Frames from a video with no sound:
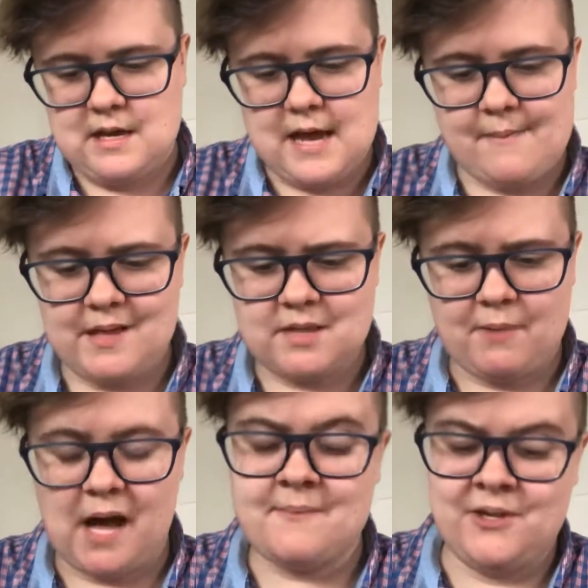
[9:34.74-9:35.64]
I bet the
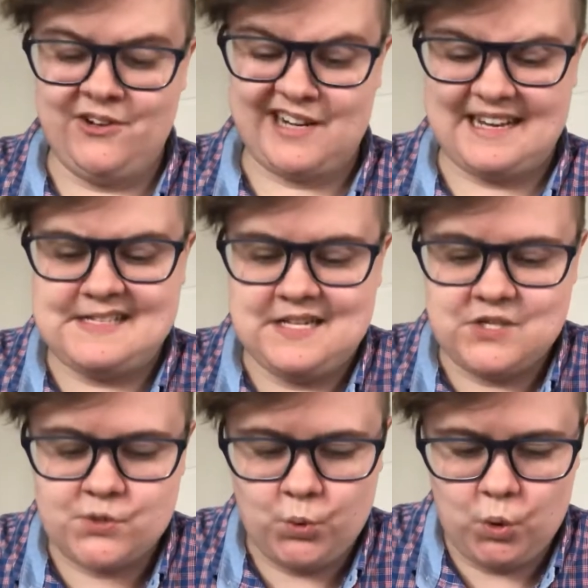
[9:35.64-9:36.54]
popular kids at
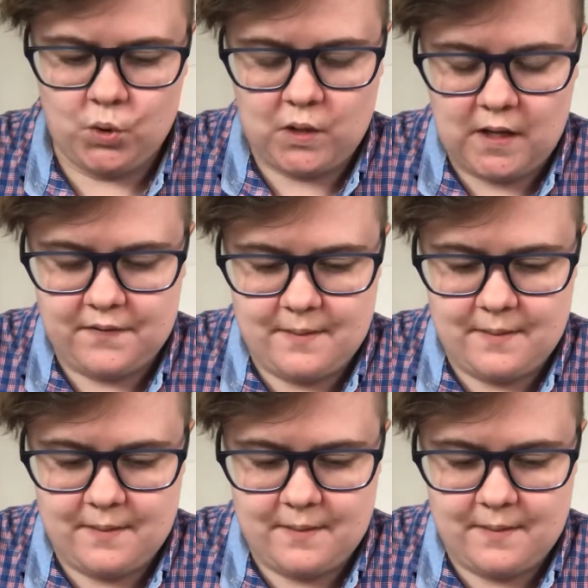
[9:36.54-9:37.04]
his school call